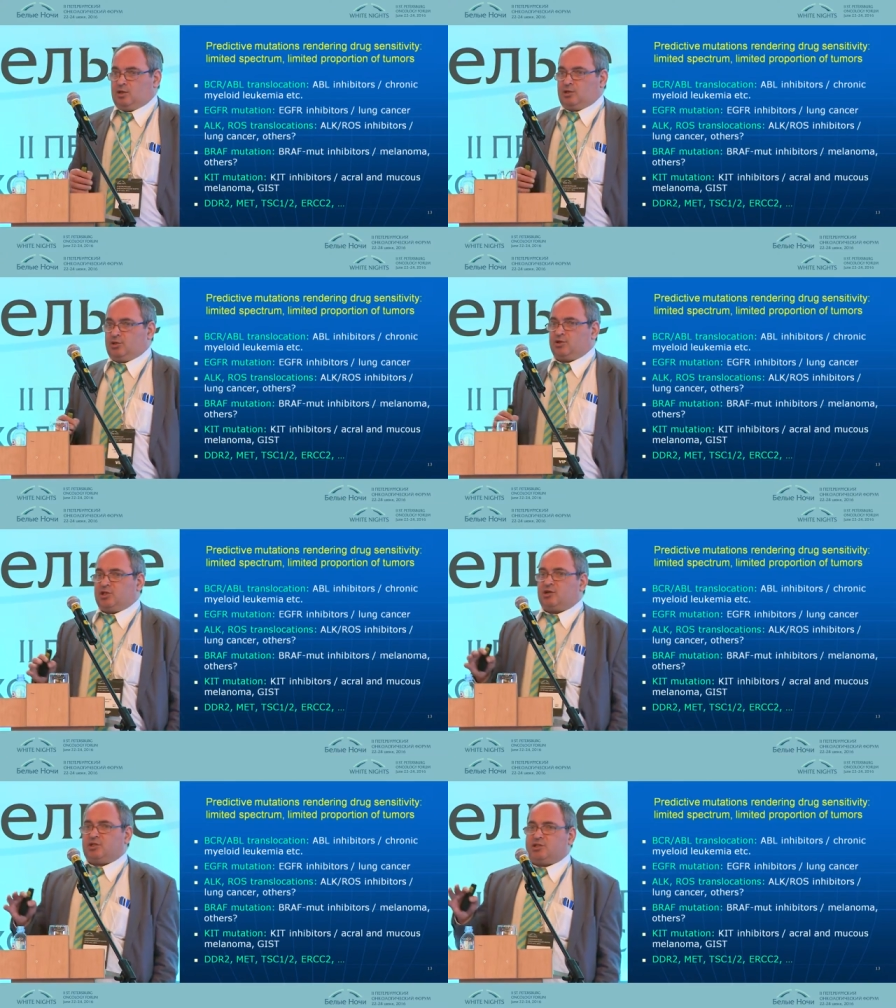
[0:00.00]
So
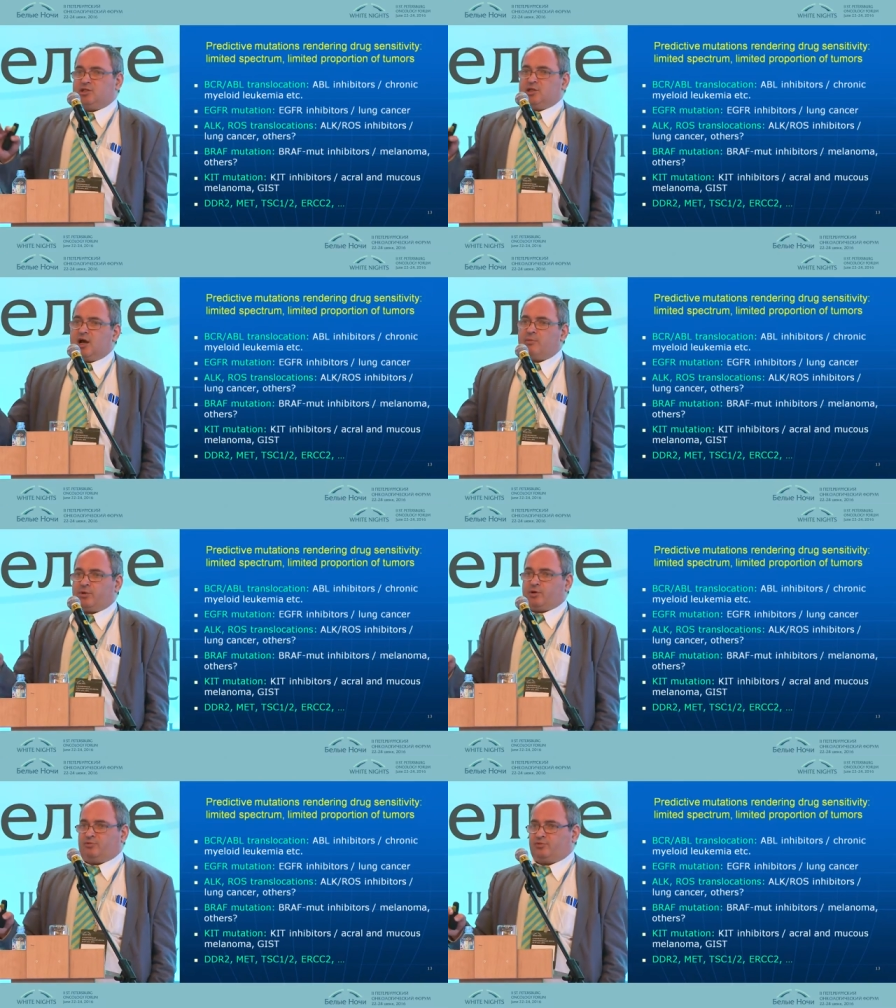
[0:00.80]
there is a
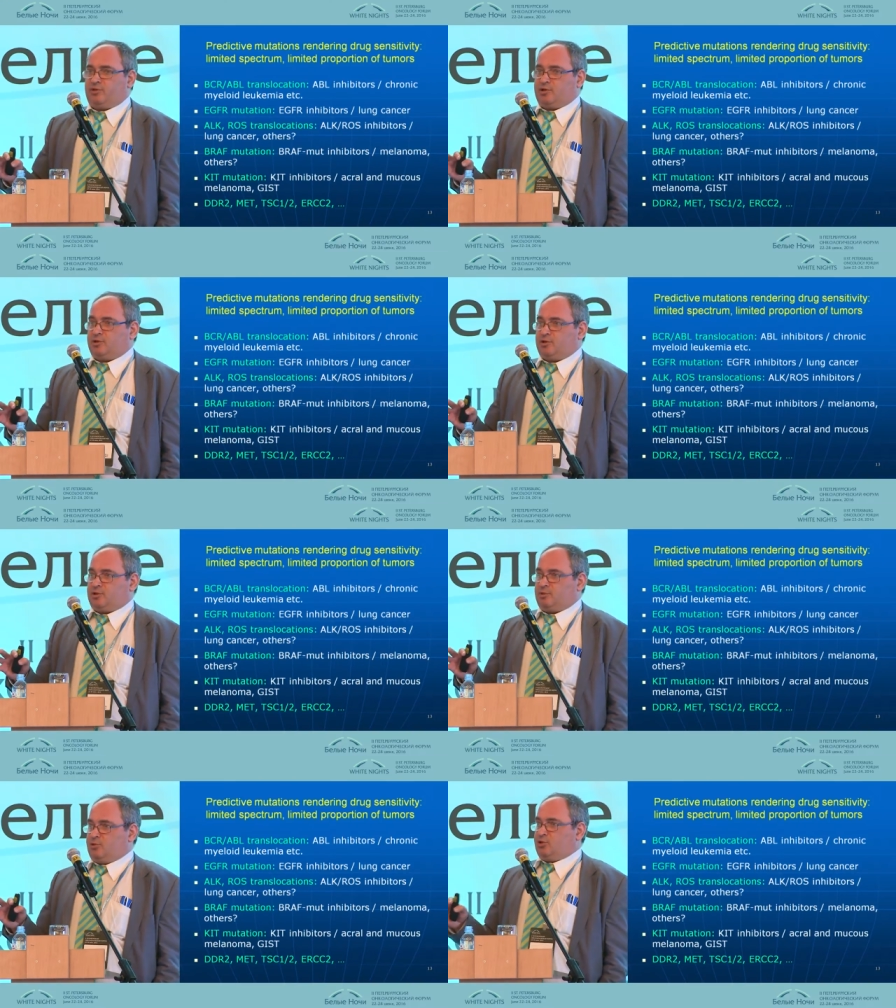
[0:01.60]
number of
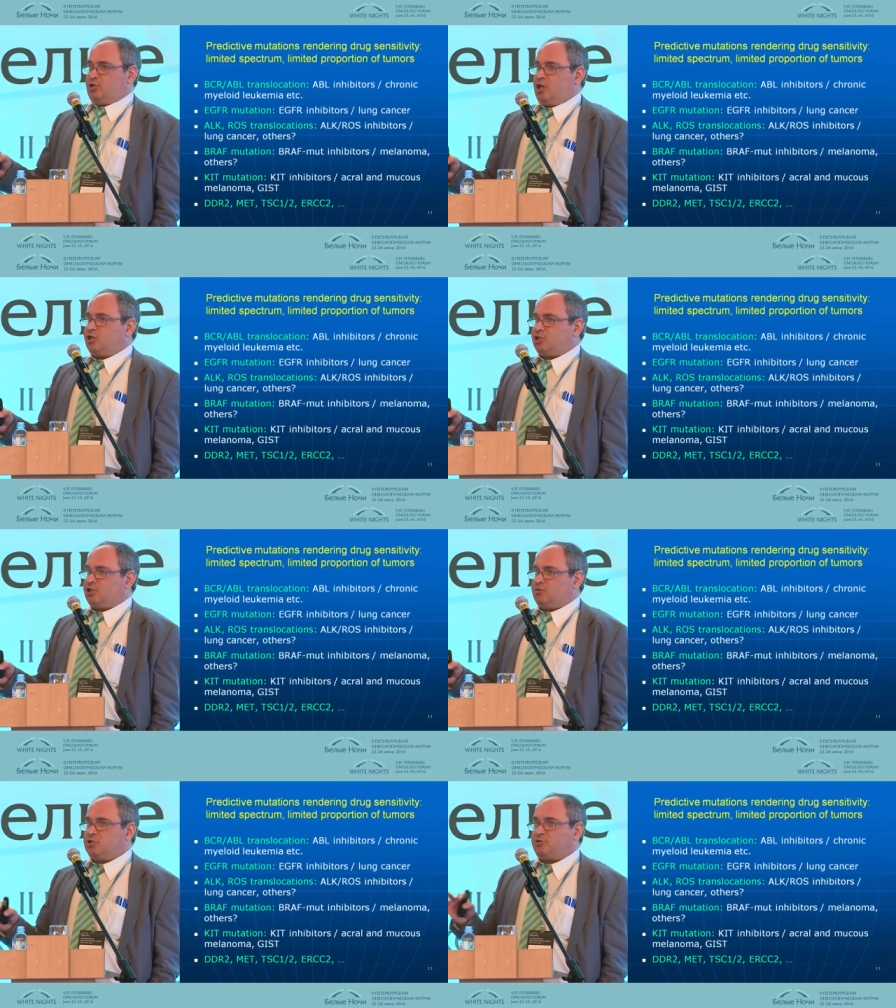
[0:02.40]

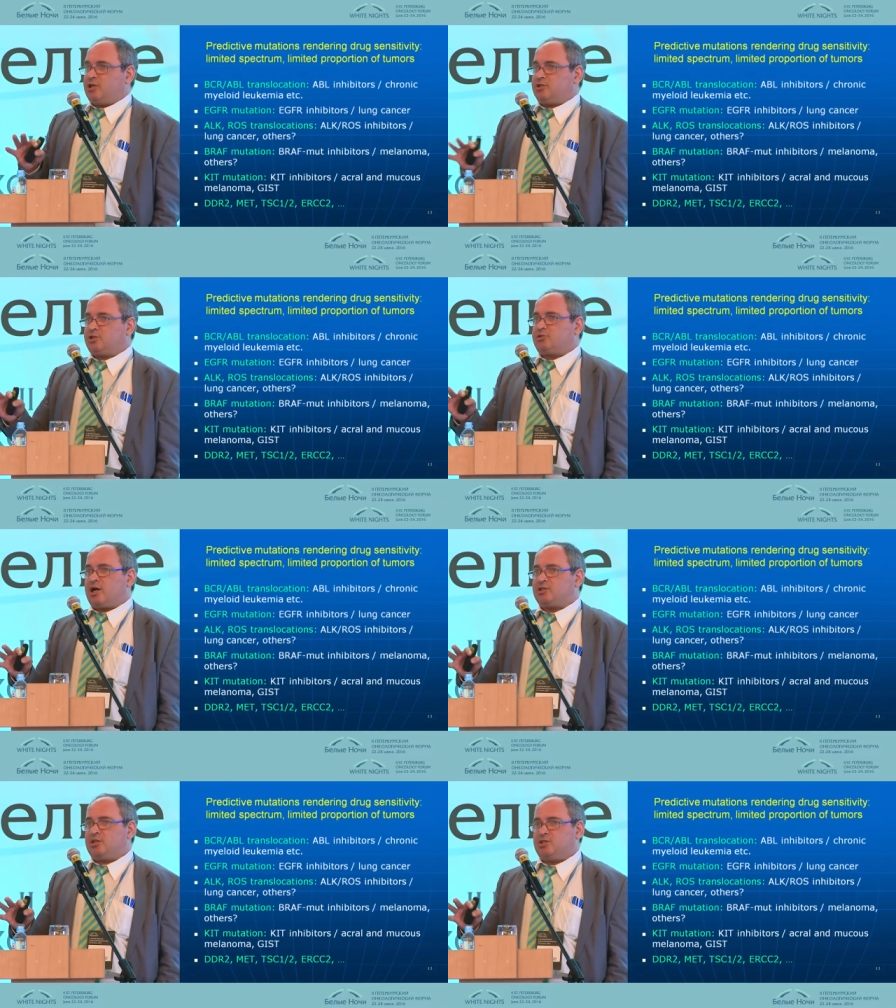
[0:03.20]
mutations which render
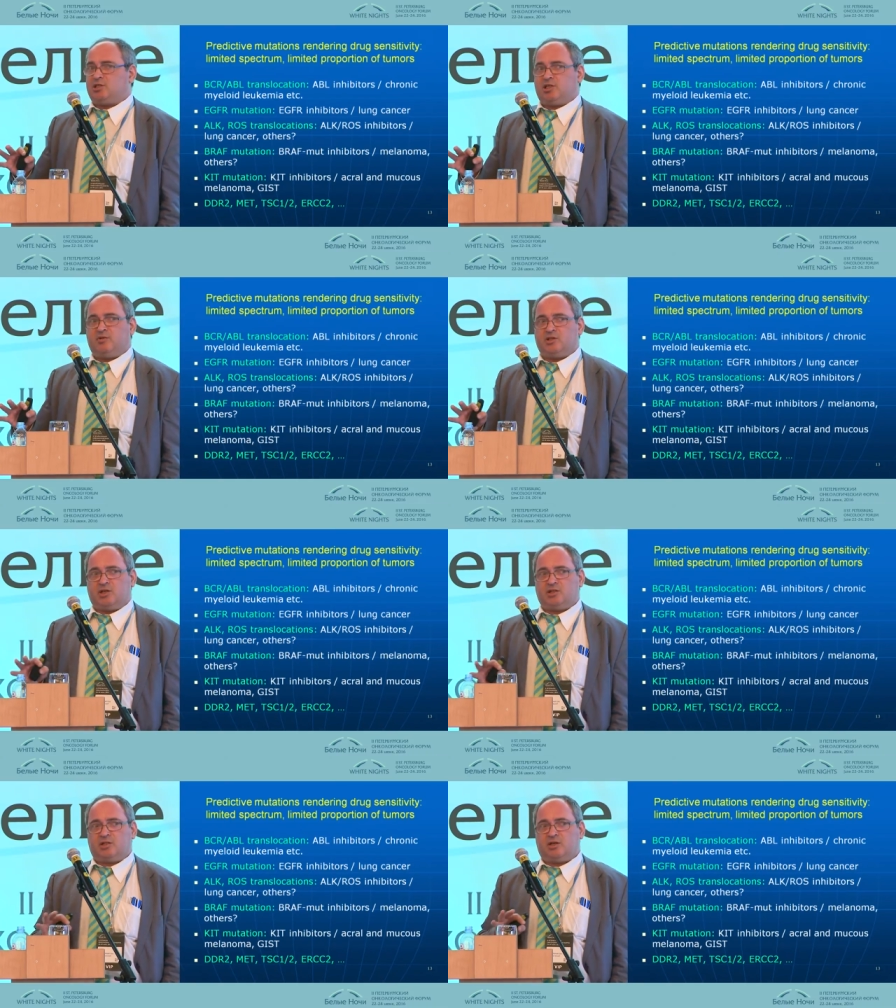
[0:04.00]
drug
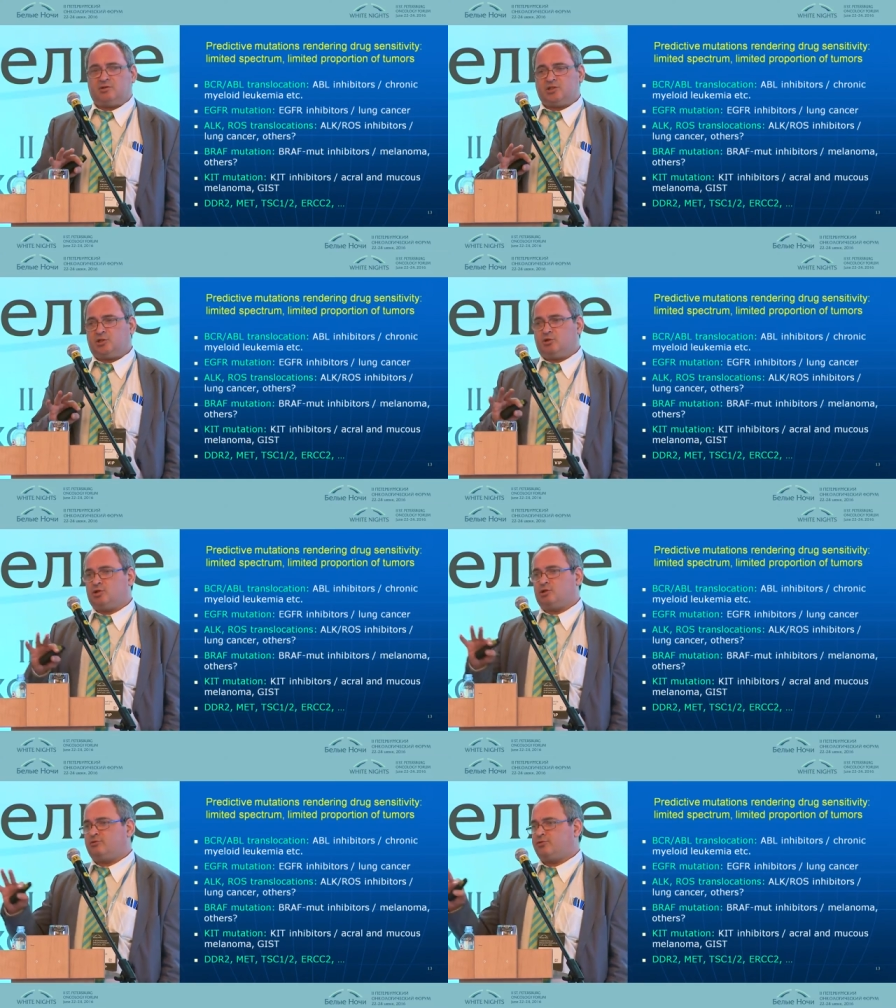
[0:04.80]
sensitivity, and there is a
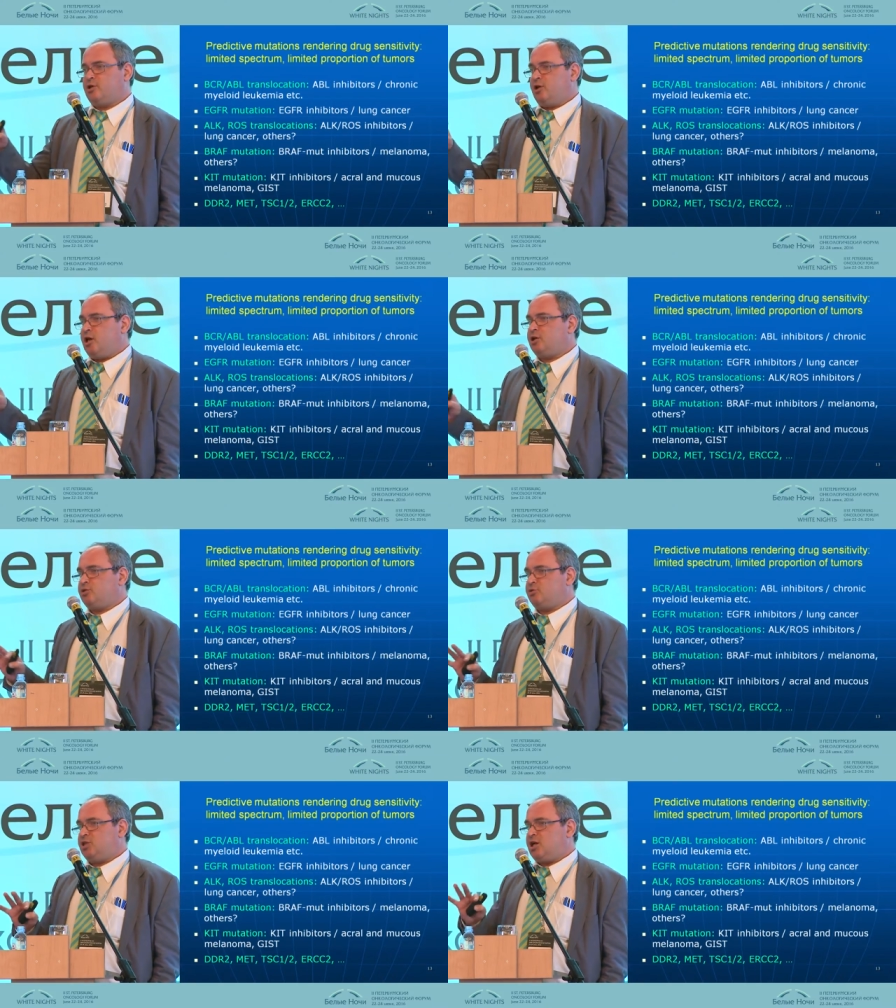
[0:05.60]
lot of
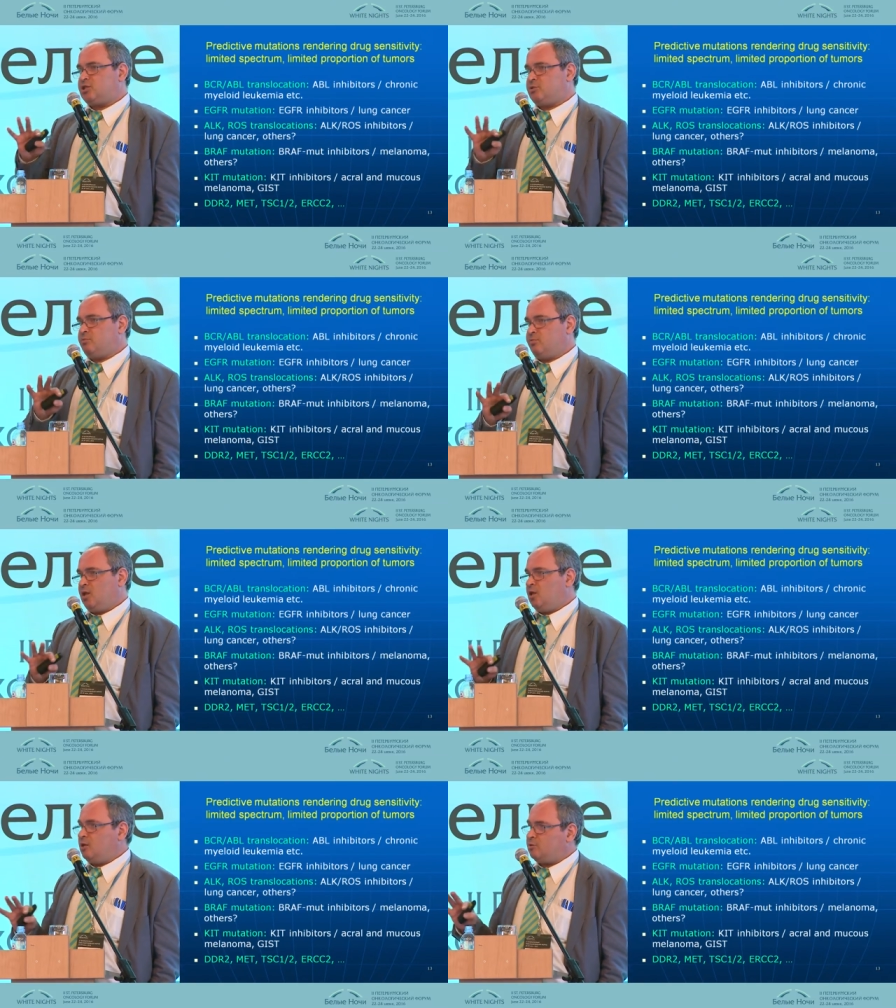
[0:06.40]
enthusiasm
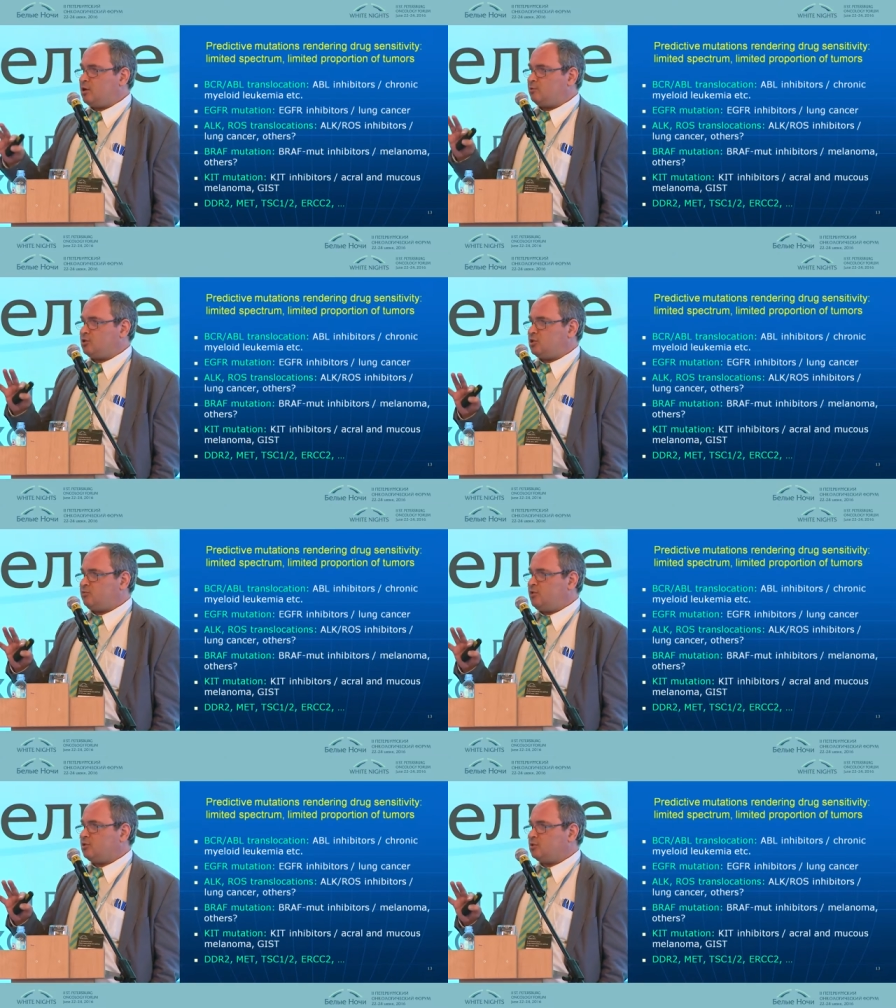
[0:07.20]
around this
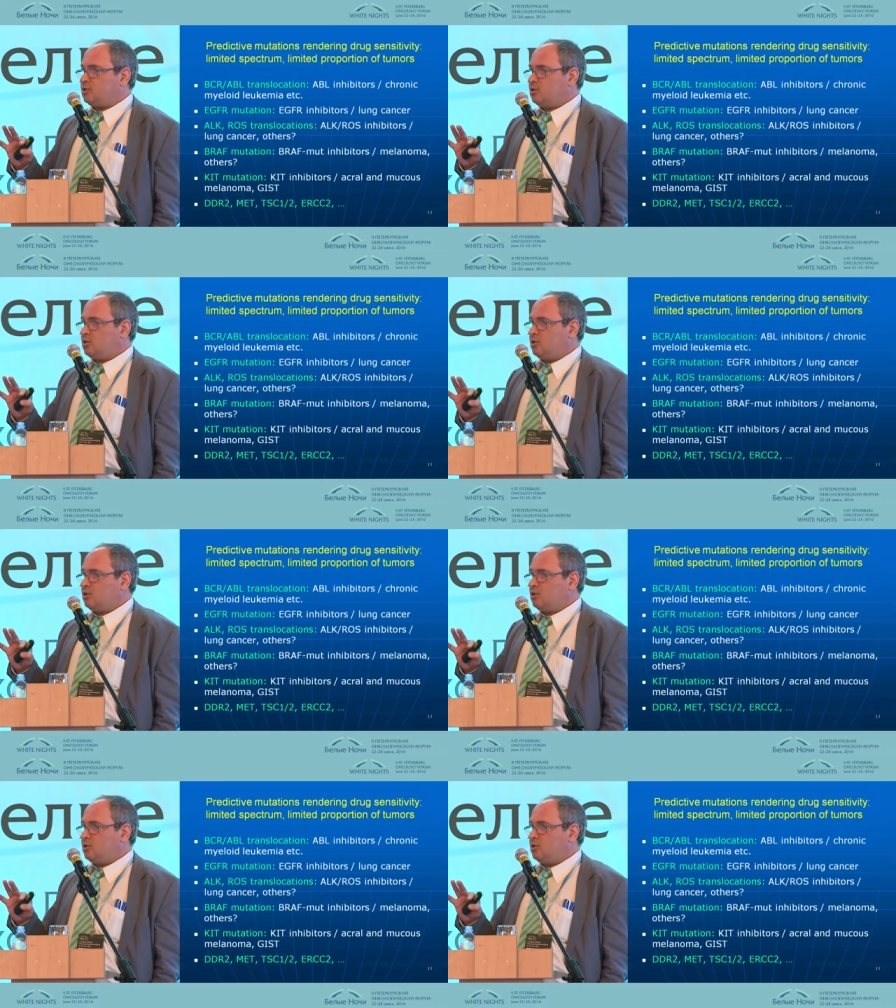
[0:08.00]
field.